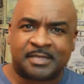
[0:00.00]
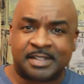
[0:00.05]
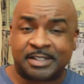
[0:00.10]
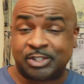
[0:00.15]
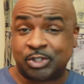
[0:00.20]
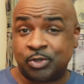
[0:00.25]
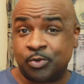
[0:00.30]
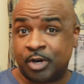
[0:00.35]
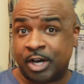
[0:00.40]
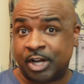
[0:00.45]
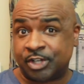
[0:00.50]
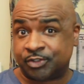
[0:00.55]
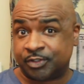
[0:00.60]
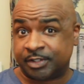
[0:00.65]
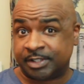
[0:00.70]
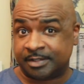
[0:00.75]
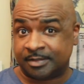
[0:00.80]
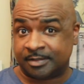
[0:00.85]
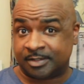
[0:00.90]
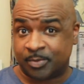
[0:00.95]

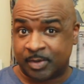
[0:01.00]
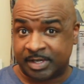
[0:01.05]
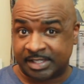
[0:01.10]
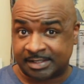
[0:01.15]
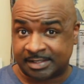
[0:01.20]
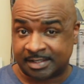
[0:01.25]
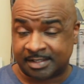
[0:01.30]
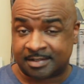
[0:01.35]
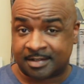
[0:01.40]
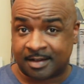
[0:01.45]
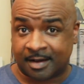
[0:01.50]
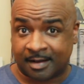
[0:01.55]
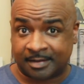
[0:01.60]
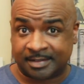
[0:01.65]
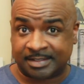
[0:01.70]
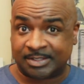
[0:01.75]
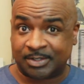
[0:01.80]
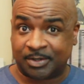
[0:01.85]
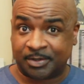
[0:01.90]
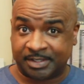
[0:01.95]

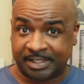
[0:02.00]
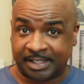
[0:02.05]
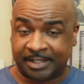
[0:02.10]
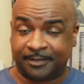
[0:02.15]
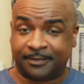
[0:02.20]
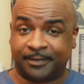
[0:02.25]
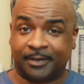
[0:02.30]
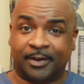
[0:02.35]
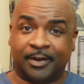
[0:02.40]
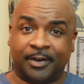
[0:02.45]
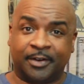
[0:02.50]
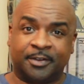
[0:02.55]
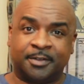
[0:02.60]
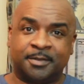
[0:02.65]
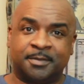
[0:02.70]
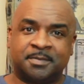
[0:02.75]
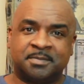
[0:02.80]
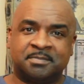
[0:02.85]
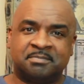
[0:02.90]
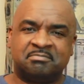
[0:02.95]
$226 on dinner for her.
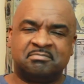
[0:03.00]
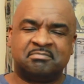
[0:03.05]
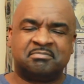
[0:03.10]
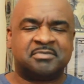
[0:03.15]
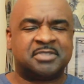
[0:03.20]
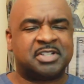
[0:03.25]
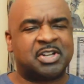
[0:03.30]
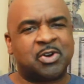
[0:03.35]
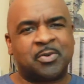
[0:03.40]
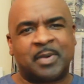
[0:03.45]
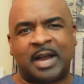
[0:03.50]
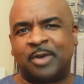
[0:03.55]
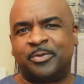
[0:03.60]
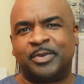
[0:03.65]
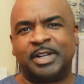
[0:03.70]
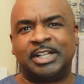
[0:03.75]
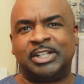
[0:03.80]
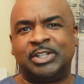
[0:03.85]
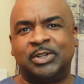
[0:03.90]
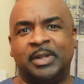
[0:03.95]
Nope, I
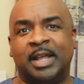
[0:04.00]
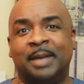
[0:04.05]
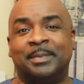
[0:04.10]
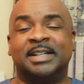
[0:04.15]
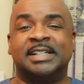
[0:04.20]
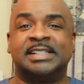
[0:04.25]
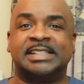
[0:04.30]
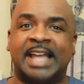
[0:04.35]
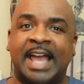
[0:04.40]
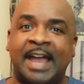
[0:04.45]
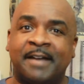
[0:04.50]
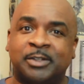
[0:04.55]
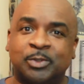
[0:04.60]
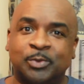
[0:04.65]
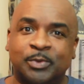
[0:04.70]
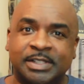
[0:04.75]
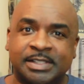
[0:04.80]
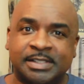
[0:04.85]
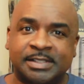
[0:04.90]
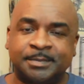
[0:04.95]
wouldn't do that, because
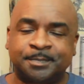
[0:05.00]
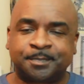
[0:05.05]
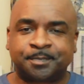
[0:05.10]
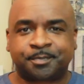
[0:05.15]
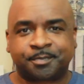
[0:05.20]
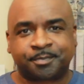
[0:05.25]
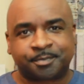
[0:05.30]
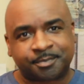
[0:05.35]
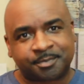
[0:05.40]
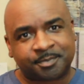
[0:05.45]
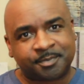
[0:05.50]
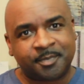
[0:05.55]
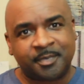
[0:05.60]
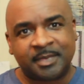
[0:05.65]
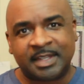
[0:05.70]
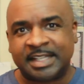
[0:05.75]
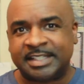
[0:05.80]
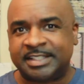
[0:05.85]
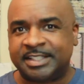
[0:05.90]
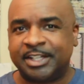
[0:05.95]
afterwards
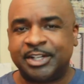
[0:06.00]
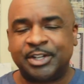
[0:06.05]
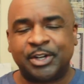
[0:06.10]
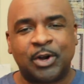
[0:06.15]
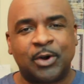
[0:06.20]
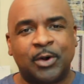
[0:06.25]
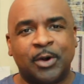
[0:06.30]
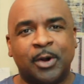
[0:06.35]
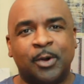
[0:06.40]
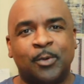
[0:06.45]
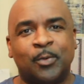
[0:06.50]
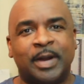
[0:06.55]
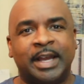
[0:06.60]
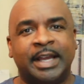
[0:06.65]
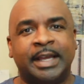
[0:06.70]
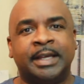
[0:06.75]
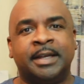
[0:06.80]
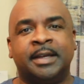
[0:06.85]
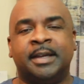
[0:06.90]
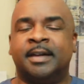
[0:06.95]
she can go her
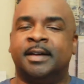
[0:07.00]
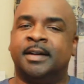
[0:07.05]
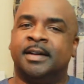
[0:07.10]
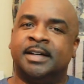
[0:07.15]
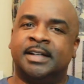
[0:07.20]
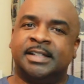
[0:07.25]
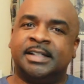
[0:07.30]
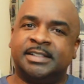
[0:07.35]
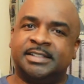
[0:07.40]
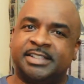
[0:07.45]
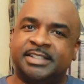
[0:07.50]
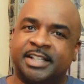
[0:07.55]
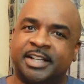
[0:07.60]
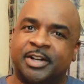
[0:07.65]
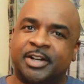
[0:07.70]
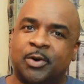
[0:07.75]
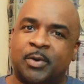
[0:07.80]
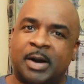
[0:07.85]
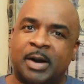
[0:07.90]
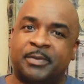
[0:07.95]
way. She
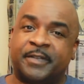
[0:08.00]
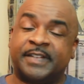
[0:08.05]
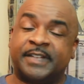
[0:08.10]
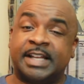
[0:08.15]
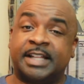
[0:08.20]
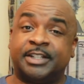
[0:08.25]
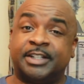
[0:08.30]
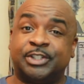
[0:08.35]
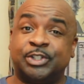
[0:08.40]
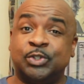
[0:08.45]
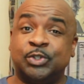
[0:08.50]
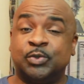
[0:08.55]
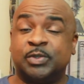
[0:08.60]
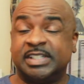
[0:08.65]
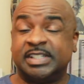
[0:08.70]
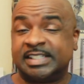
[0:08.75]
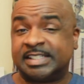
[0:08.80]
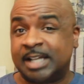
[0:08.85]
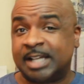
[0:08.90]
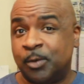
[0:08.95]
can go out with another dude,
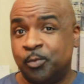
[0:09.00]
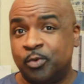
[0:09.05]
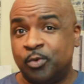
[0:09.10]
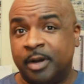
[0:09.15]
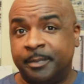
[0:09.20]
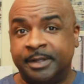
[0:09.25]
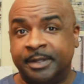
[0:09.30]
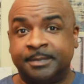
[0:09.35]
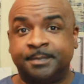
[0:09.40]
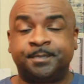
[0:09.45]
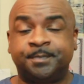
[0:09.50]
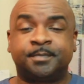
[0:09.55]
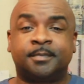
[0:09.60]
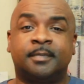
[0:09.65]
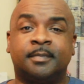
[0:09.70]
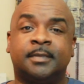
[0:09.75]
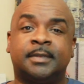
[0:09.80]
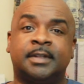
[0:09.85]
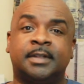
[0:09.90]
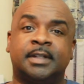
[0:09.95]
because some women
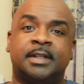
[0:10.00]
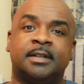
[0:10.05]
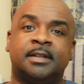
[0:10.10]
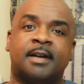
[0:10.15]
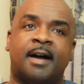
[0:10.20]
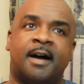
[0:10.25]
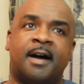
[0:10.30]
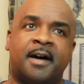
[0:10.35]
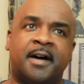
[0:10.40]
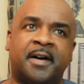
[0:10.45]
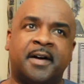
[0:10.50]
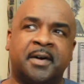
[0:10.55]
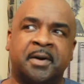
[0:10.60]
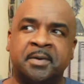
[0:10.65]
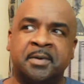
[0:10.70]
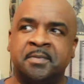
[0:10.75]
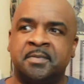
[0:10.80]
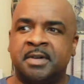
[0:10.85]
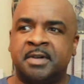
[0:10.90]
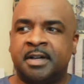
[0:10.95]

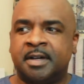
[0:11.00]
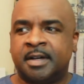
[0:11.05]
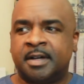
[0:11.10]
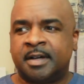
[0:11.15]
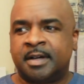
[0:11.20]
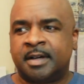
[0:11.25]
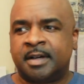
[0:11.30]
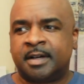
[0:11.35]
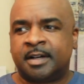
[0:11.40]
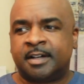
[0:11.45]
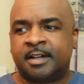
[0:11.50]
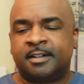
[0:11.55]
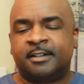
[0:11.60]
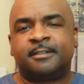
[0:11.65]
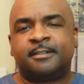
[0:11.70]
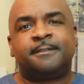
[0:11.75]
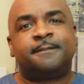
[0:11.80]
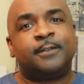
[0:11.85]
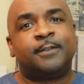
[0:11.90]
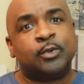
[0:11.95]
are
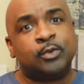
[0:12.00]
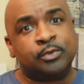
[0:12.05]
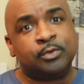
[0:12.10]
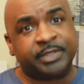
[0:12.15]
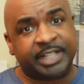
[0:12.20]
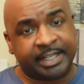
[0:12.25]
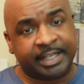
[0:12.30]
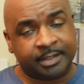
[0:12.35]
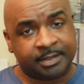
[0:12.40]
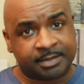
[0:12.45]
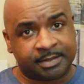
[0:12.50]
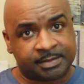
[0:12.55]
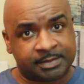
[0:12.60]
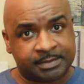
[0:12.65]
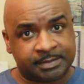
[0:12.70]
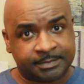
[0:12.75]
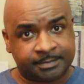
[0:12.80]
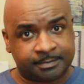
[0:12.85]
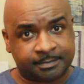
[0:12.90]
food diggers.